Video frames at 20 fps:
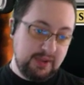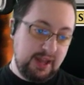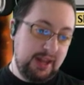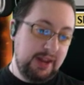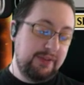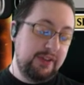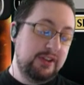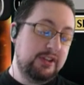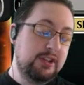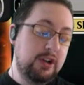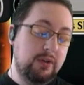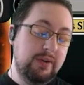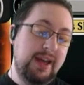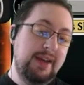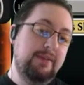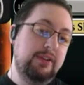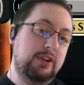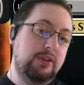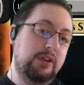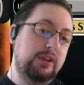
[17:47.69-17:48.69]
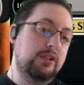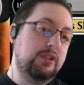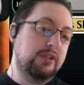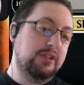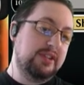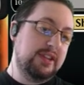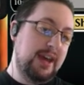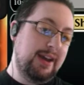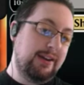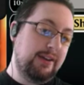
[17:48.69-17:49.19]
and if they don't have a creature to
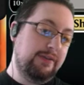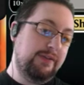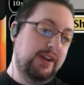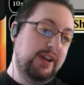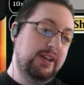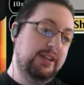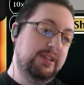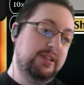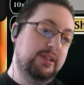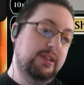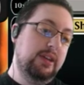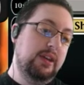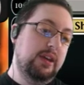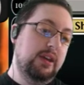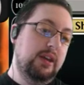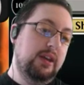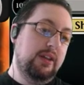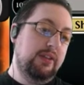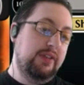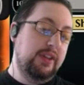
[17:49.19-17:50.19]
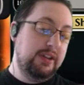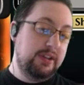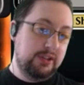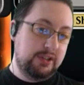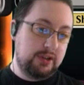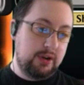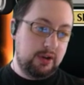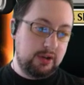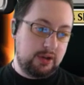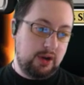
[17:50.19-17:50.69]
sacrifice, they
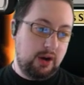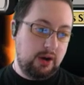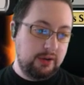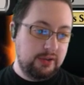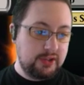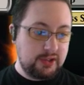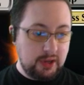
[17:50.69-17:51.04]
discard a card.